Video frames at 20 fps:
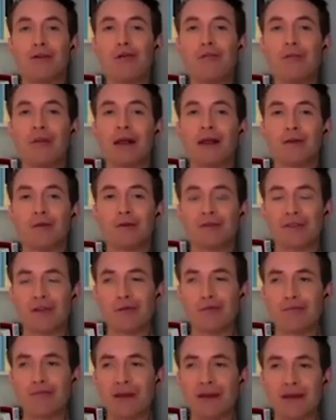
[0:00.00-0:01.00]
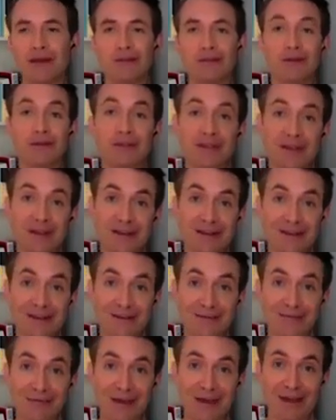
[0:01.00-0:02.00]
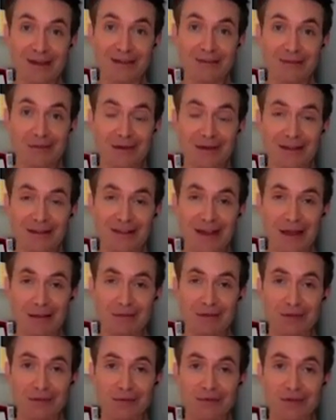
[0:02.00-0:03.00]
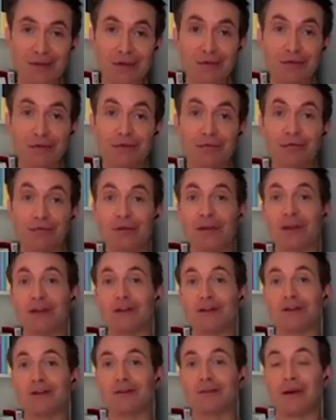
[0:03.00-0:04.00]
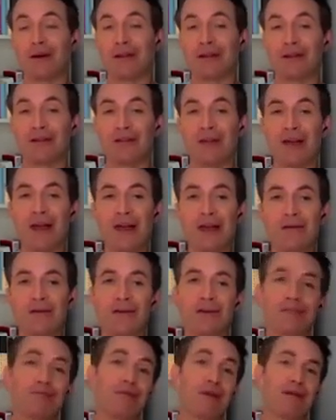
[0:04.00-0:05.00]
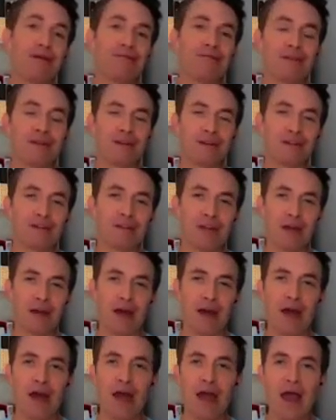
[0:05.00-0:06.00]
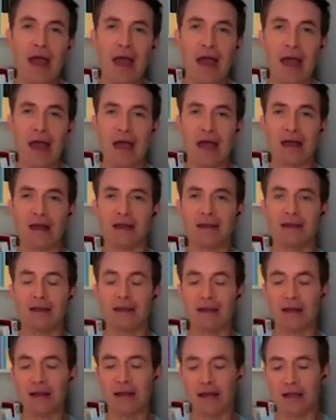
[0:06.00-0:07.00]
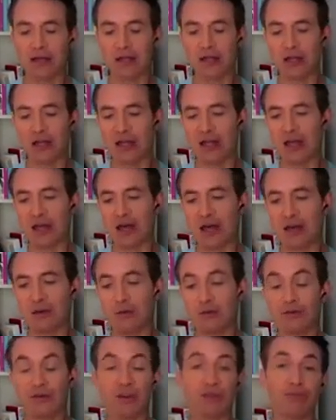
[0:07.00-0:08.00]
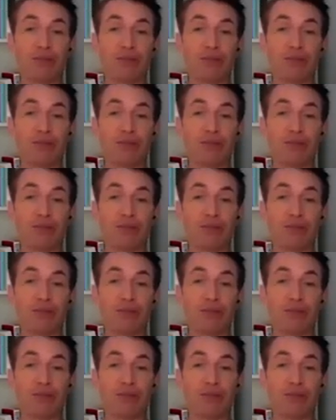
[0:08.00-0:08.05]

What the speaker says: Dawn Butler was so pleased. You see it in her face when this happened. She was so thrilled by this reference to her, and she was